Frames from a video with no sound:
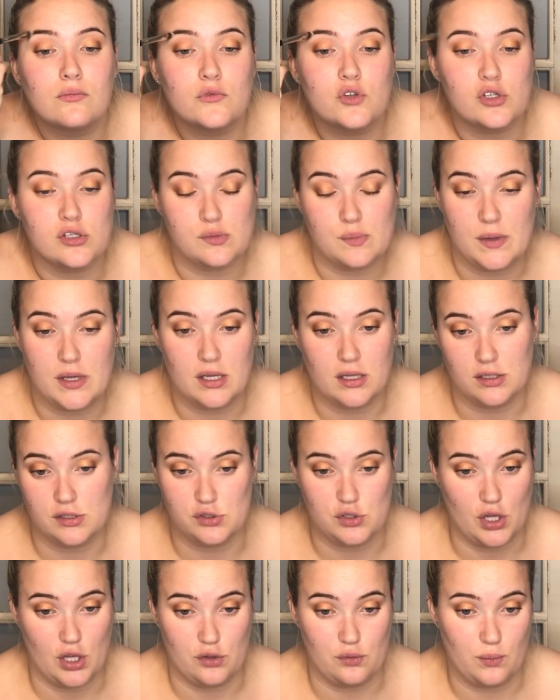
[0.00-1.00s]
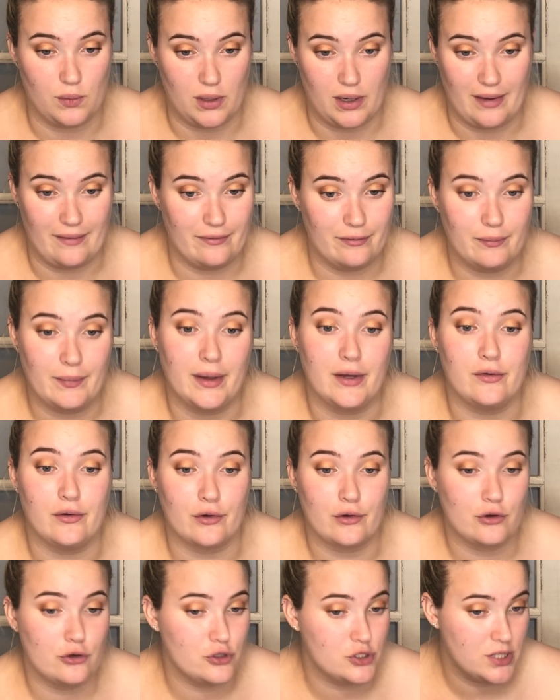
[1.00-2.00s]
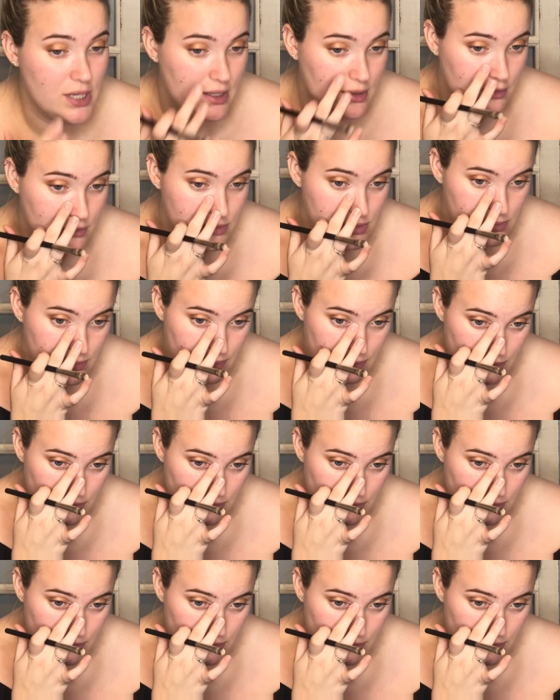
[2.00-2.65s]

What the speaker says: Just because that's where I have my darker shadows.